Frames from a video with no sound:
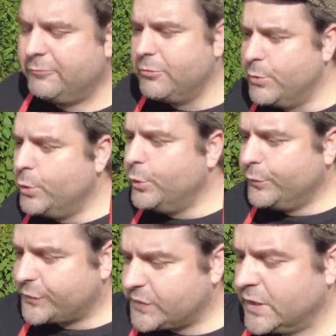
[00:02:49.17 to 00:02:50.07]

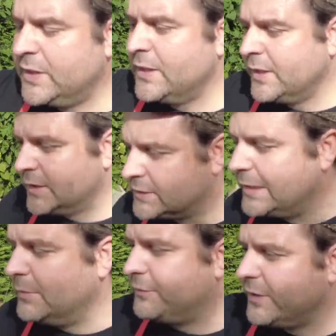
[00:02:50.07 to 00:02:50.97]
removes
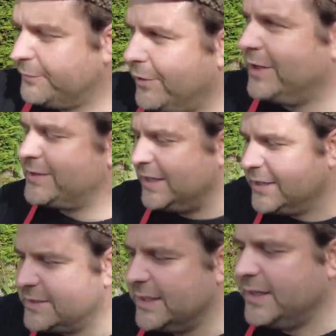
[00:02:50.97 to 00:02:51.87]
some of the
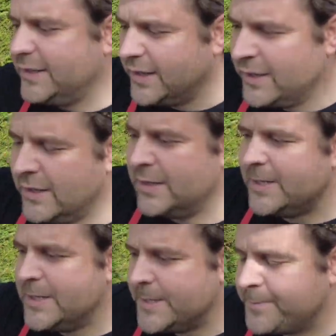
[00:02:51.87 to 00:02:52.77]
volatility and
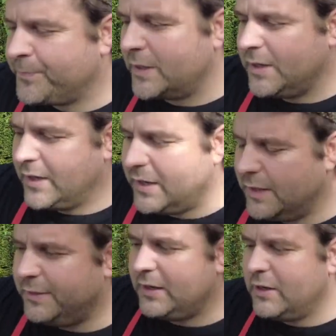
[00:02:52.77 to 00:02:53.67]

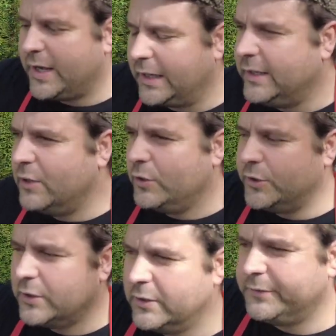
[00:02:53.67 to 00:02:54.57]
the
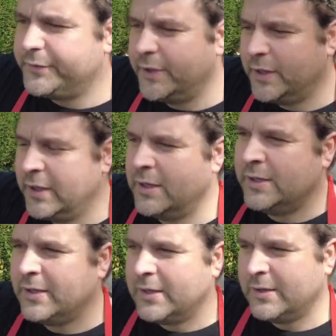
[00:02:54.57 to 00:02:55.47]
likelihood of,
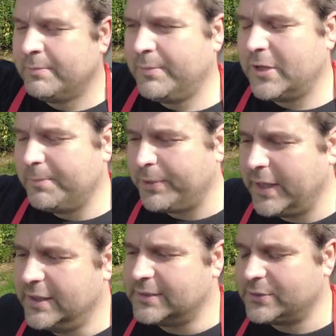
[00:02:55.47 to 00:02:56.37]
you know,
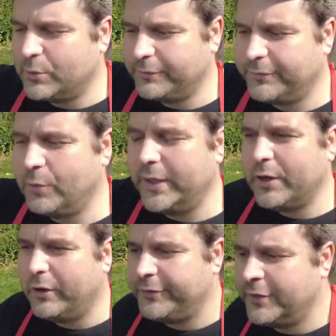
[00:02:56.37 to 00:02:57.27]
players sort of falling
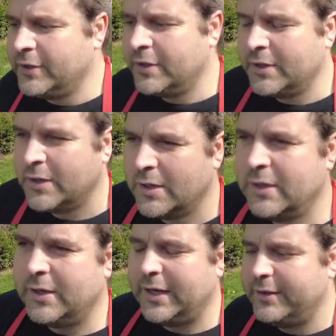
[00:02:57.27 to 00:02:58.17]
off
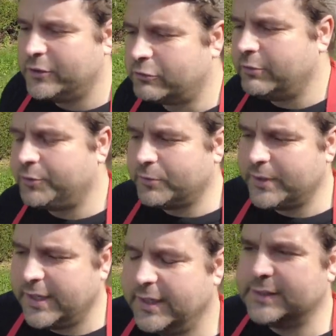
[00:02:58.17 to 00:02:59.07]
in those crucial
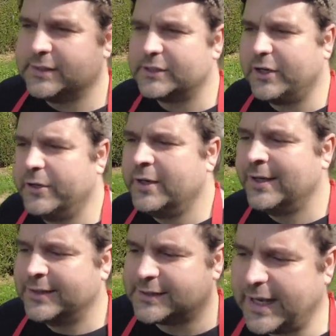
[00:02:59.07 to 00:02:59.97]
years. And so
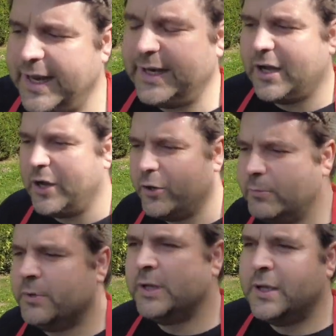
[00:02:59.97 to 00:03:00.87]
staying at
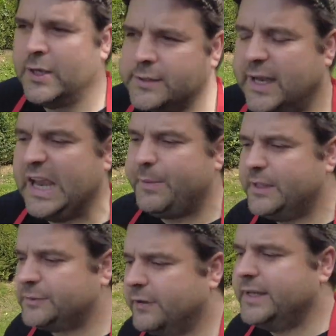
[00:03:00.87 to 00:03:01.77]
home, staying with
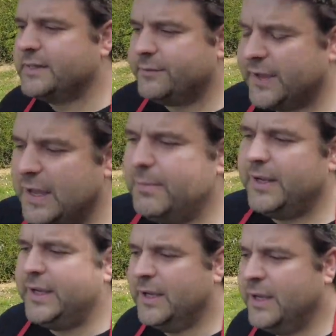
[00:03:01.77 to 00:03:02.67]
his friends and family,